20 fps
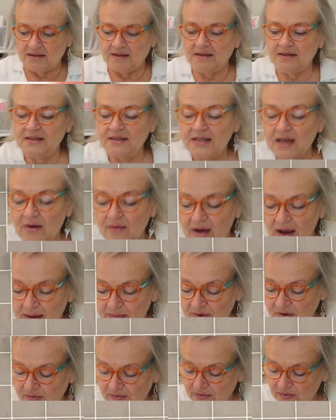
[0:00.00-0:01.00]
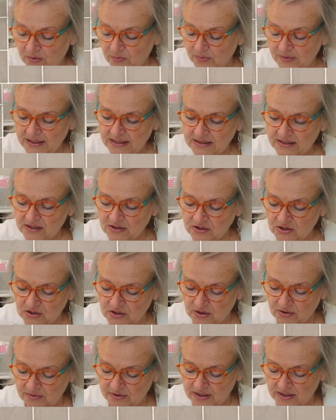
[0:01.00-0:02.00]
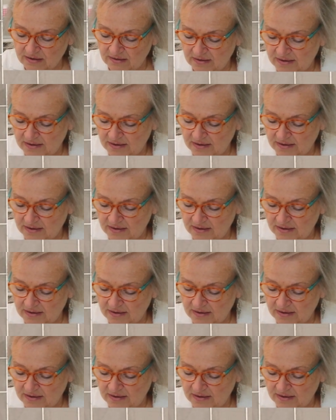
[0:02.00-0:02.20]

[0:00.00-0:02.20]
So I'm going to show you,